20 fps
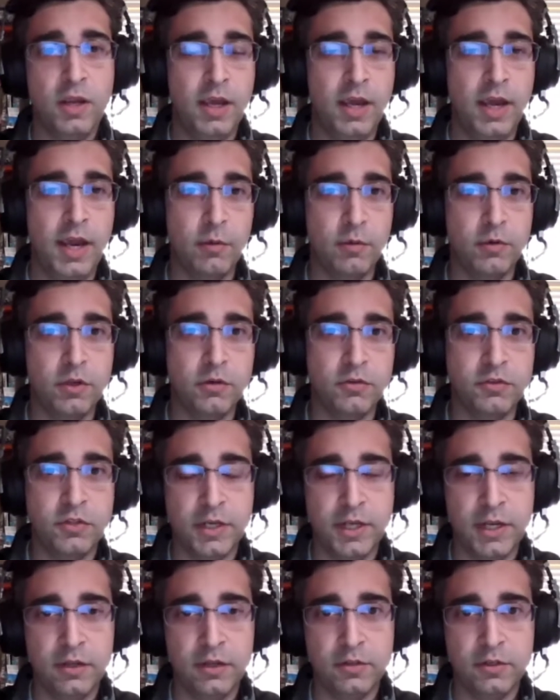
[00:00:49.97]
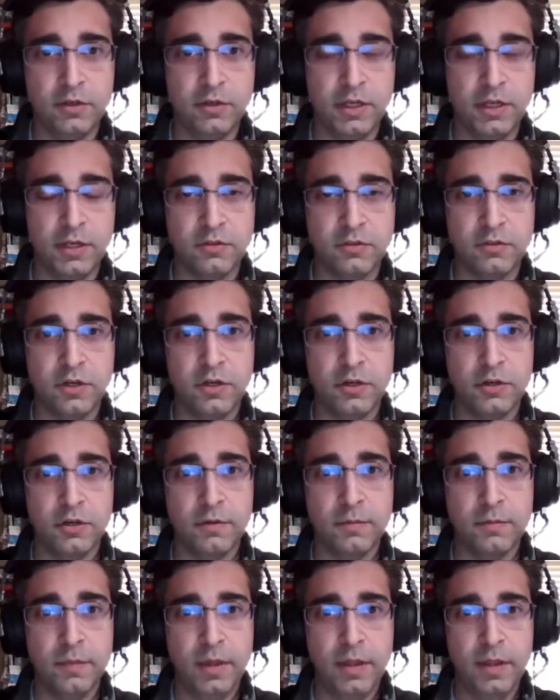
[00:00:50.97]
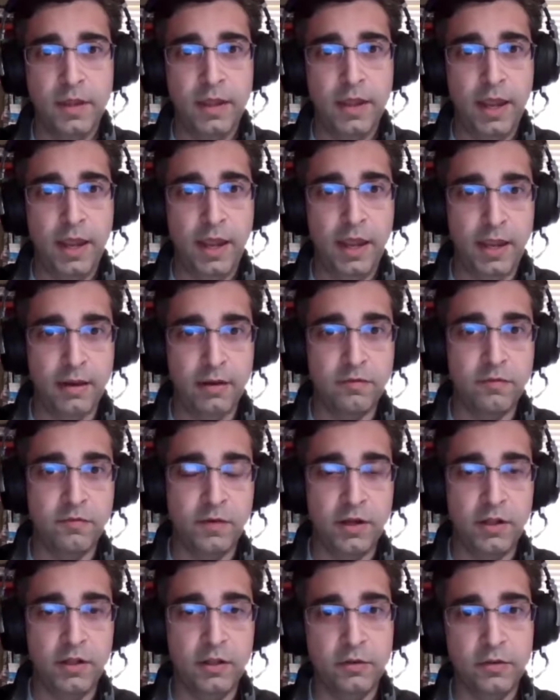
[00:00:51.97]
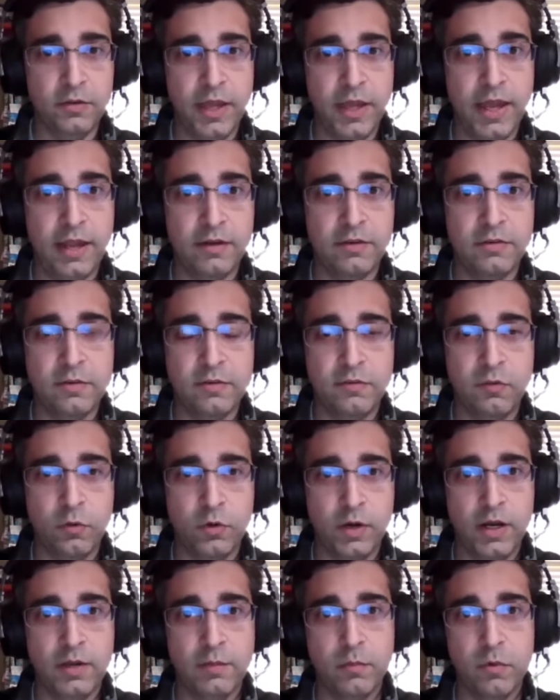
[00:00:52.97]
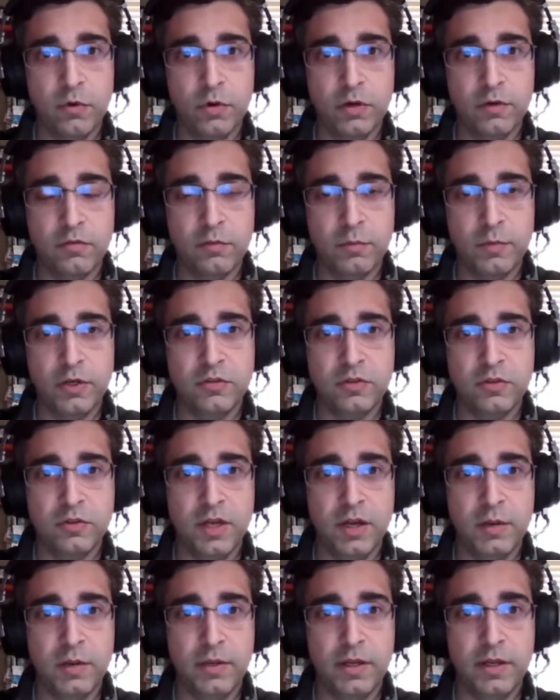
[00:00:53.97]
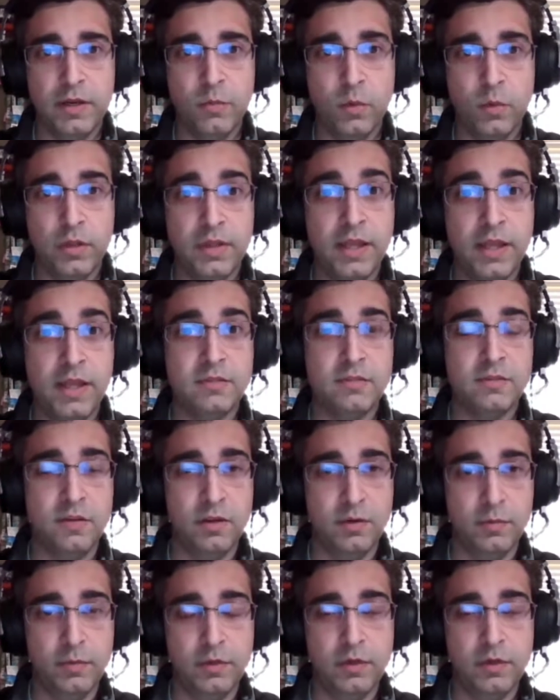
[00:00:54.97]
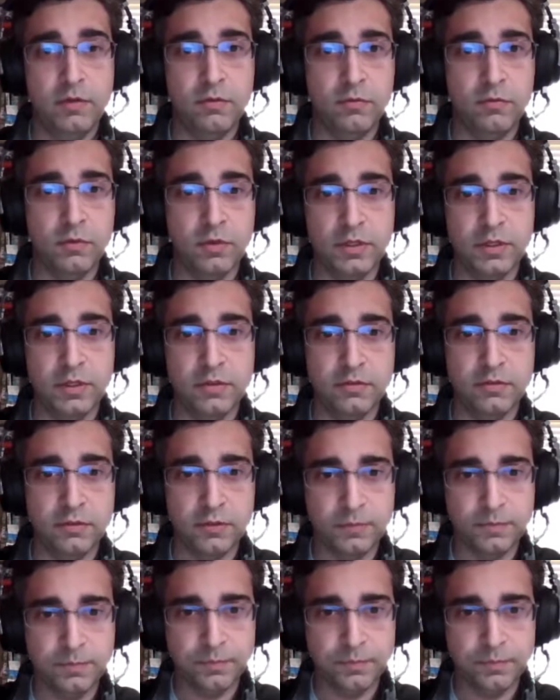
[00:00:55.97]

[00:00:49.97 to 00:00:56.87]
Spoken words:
I would go check out their Kickstarter and follow that for any more information coming on when that's going to be released.